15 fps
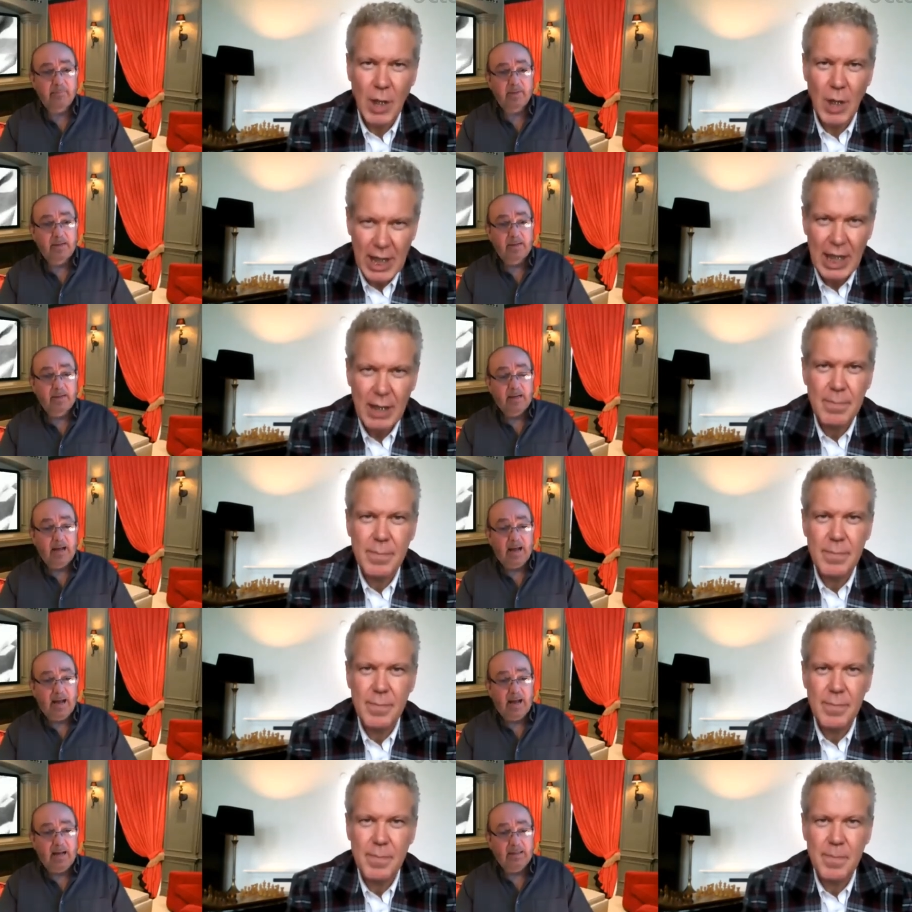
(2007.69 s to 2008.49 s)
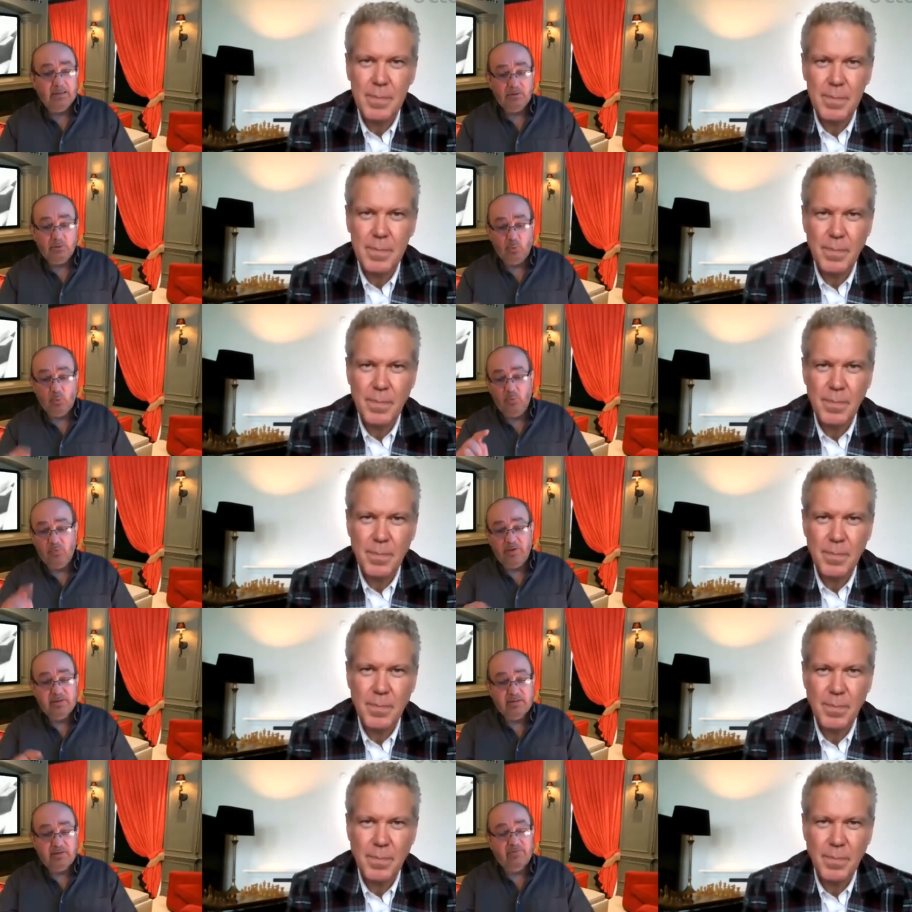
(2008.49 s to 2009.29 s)
Speaker 1: Okay. And all
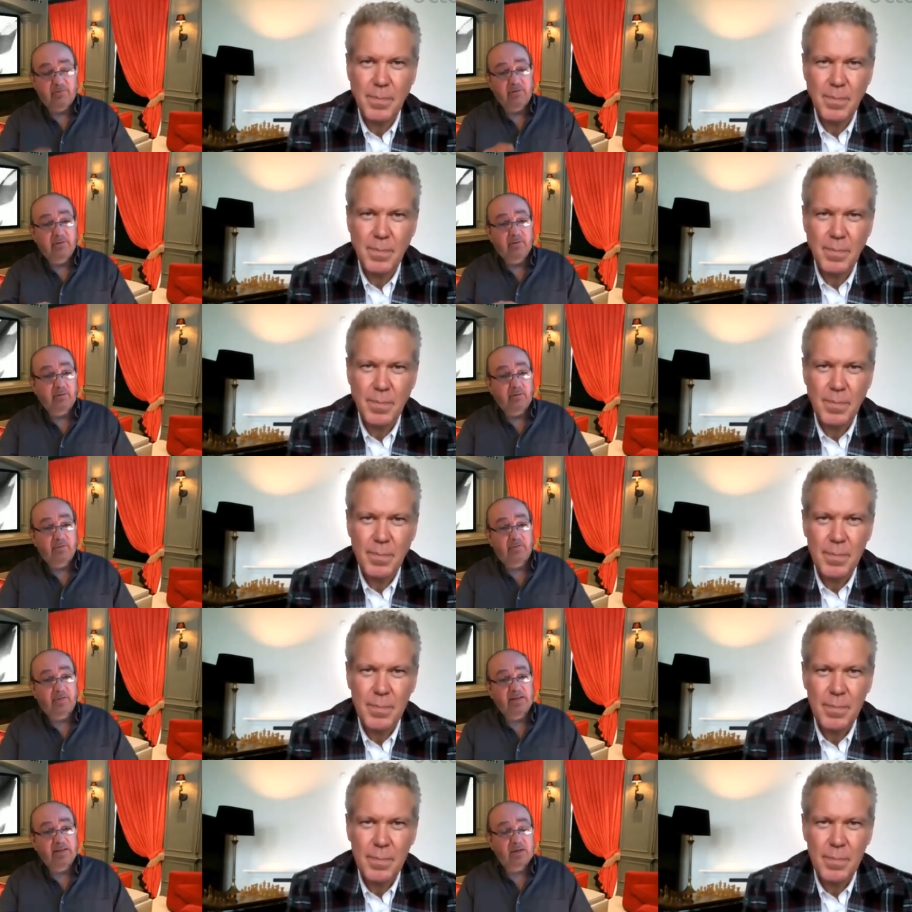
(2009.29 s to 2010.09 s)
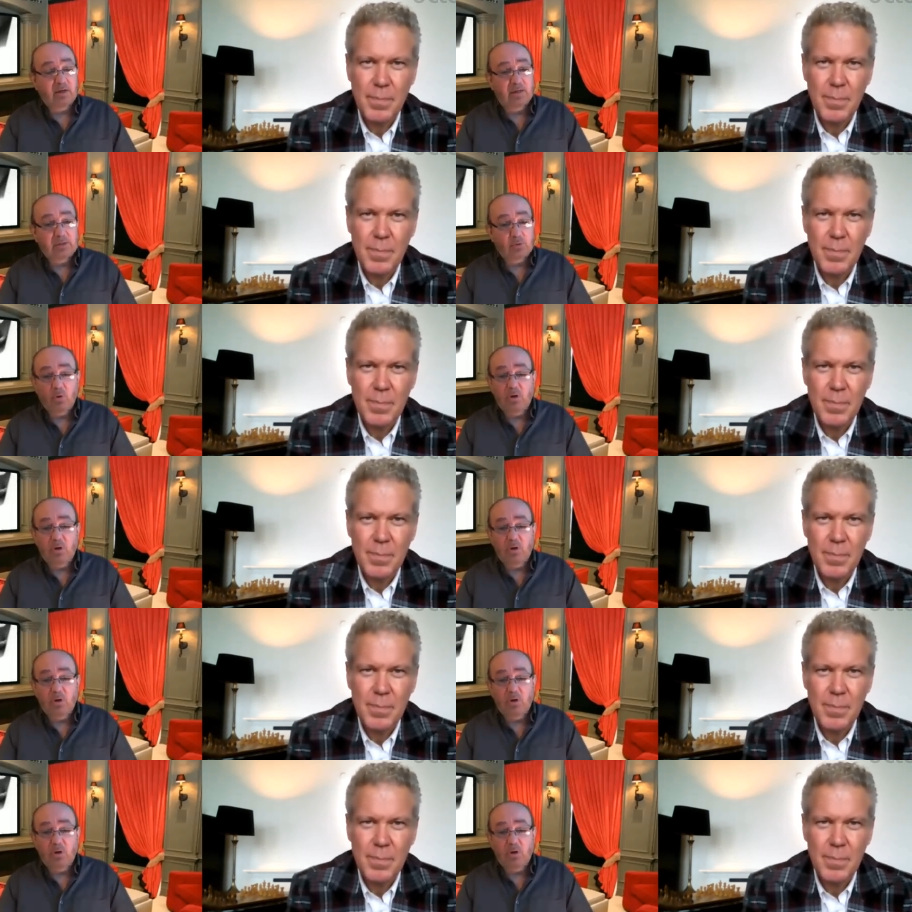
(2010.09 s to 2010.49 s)
these different things that I talk